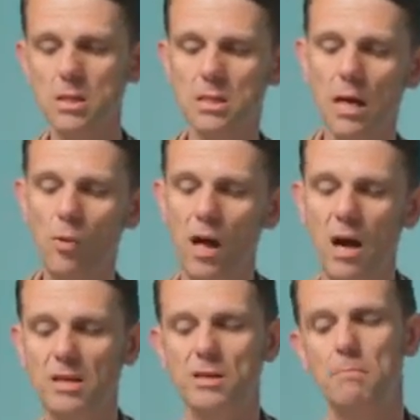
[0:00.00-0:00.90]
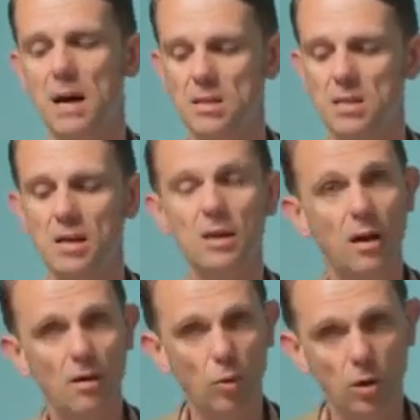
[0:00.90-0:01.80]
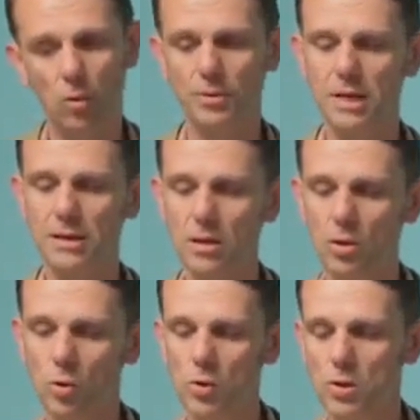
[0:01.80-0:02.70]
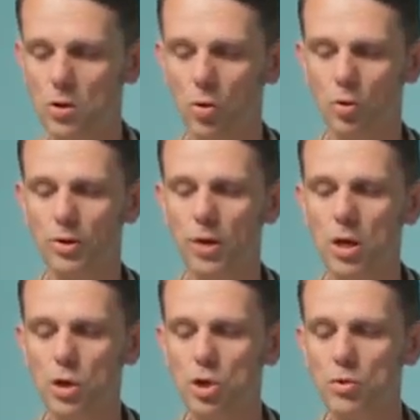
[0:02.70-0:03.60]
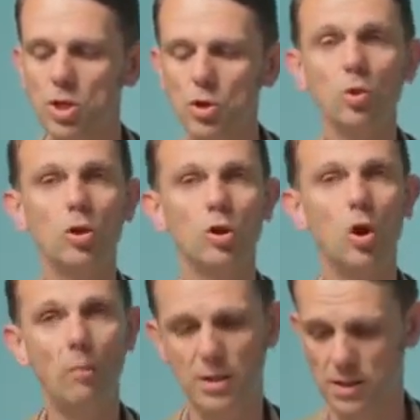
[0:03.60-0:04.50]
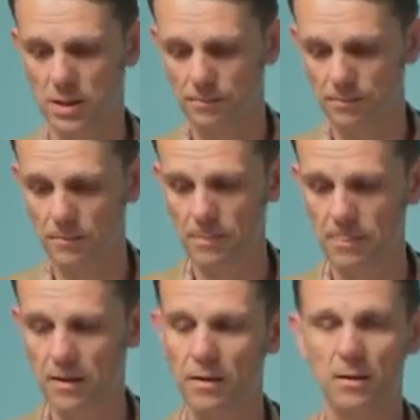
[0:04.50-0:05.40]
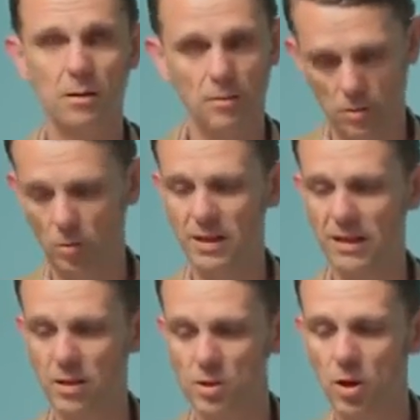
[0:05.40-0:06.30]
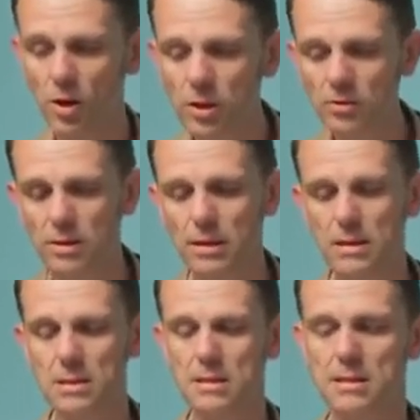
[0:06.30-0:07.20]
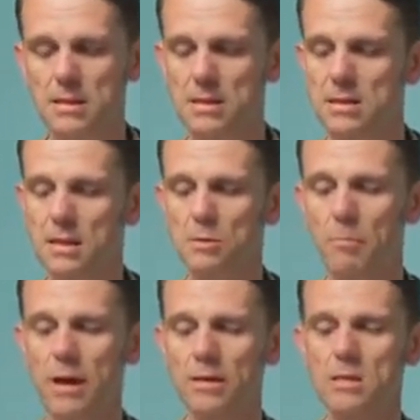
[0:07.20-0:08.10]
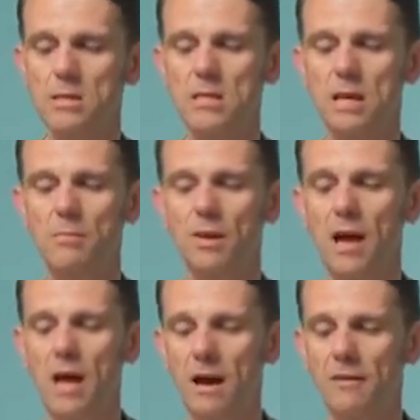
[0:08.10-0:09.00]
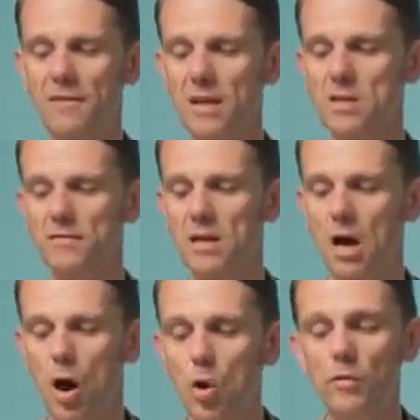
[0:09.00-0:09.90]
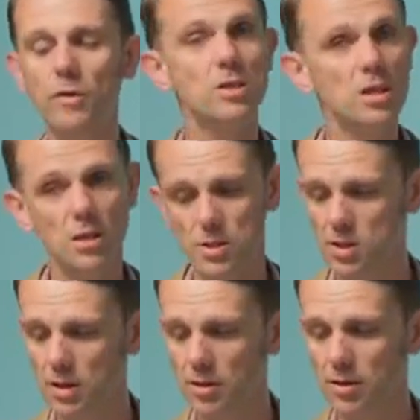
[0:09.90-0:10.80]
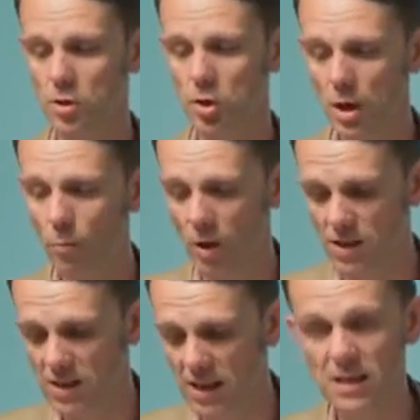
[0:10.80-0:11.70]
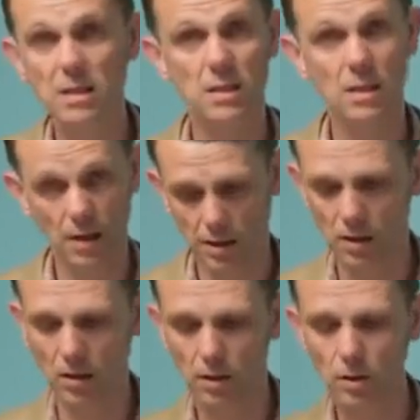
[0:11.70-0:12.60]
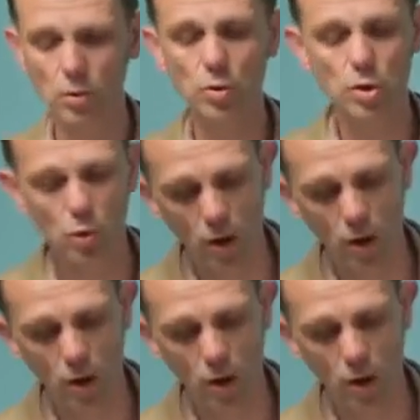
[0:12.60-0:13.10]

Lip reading: does so as a matter of what Lord Denning called judicial comity. Lord Denning thus argued that the 1966 practice statement effectively overturns the London Tramways case, and he concludes,